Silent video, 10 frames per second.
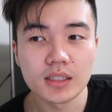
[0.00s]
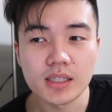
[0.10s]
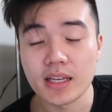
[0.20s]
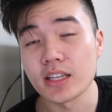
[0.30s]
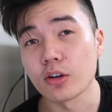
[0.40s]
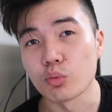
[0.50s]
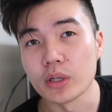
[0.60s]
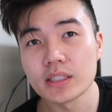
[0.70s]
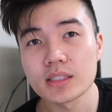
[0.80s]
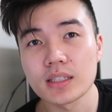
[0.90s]
taking a
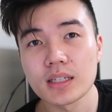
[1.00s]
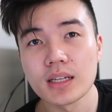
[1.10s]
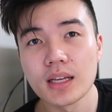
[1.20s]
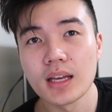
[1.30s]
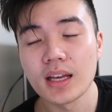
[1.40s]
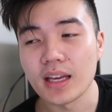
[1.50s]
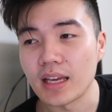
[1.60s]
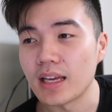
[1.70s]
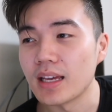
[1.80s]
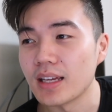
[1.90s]
risk
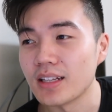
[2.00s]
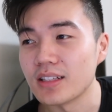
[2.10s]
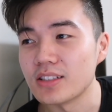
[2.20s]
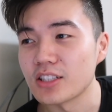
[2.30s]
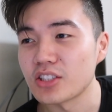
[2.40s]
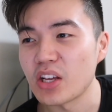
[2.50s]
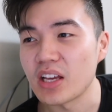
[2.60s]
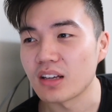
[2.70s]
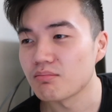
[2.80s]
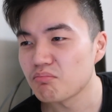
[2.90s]
and just
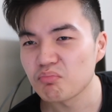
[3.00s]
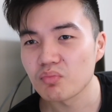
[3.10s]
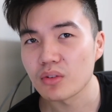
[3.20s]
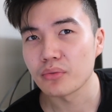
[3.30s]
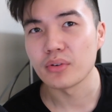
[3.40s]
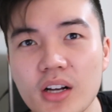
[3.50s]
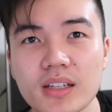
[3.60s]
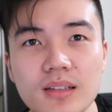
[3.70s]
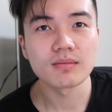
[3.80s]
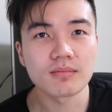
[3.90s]
saying, fuck
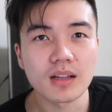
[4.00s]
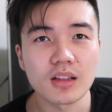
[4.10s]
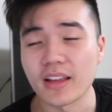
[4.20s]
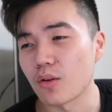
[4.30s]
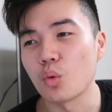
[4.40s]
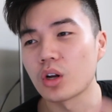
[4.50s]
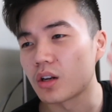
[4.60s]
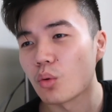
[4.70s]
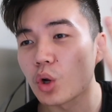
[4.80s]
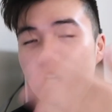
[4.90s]
it. Like
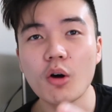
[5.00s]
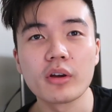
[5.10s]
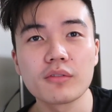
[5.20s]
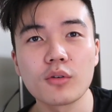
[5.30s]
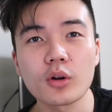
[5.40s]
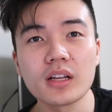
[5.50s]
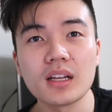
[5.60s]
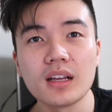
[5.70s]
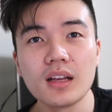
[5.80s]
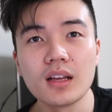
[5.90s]
we're going for it.
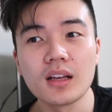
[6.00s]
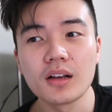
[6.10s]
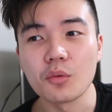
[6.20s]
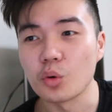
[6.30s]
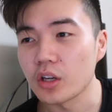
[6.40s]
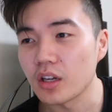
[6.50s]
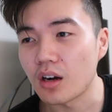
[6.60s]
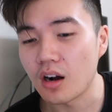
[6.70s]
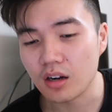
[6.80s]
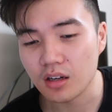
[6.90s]
We
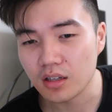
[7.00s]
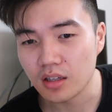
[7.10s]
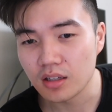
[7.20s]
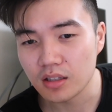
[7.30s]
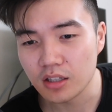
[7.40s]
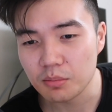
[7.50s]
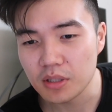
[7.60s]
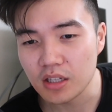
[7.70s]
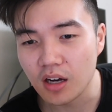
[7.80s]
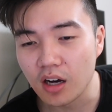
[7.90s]
are going to
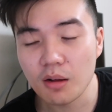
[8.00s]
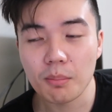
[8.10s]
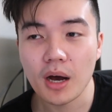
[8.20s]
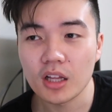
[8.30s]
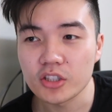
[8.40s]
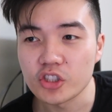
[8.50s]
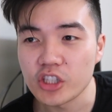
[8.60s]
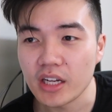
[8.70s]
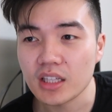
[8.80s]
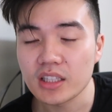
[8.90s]
be
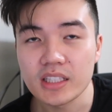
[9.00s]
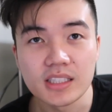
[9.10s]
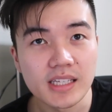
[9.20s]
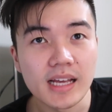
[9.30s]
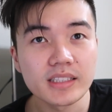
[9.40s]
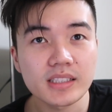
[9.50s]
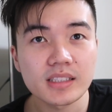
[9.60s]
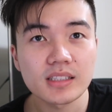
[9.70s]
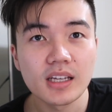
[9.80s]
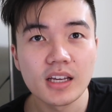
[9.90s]
unapologetically
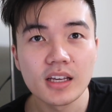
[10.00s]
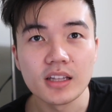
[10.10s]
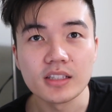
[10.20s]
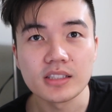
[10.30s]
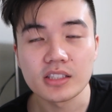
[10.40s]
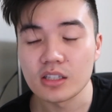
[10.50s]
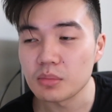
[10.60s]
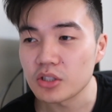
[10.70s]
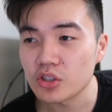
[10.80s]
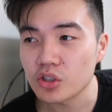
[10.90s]
dense. This is going to
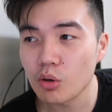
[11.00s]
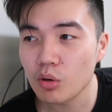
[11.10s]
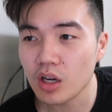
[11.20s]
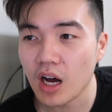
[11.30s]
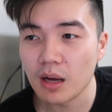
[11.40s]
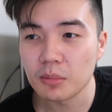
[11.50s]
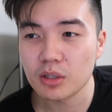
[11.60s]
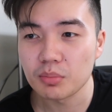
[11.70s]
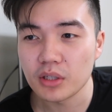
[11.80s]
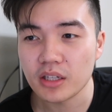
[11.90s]
be so
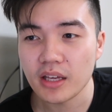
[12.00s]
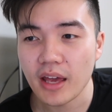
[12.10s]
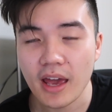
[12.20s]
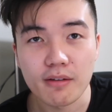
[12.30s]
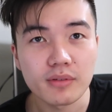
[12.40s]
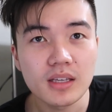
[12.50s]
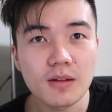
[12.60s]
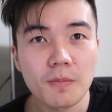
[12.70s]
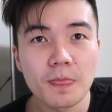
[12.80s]
comic book heavy.